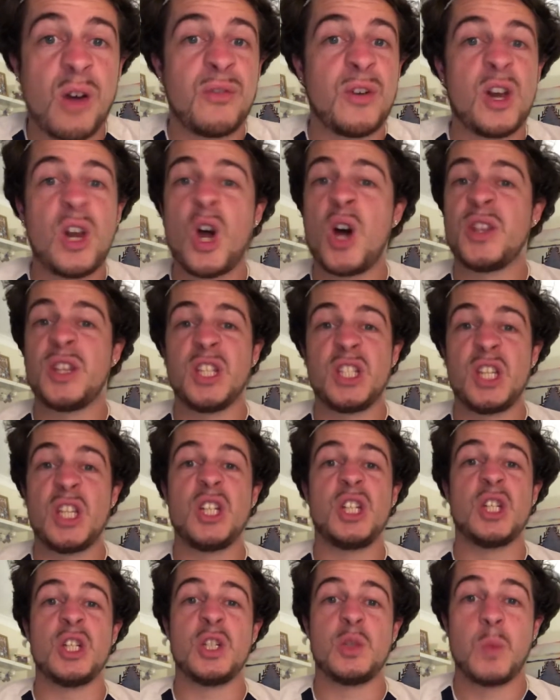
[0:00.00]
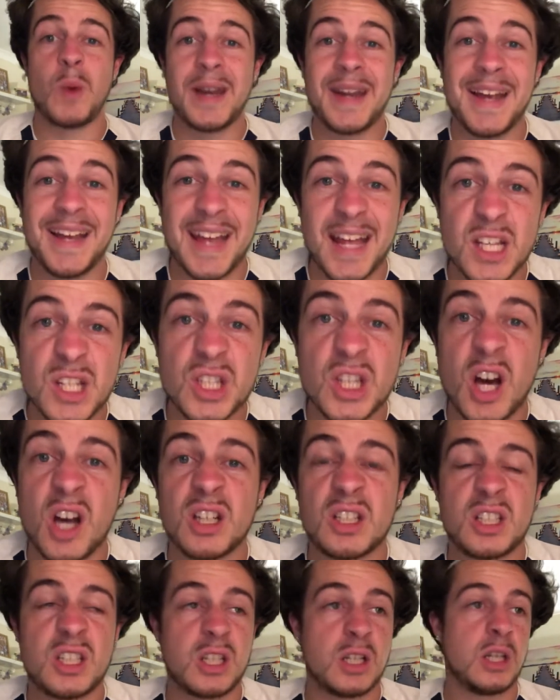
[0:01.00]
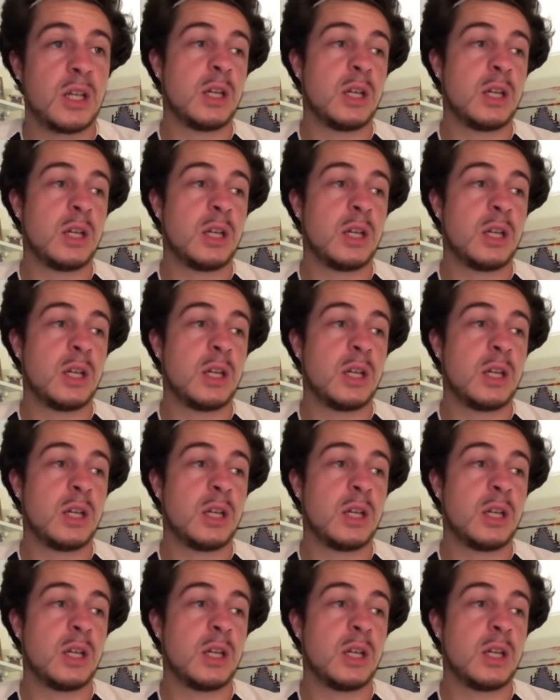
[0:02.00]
A lot of decisions went against us.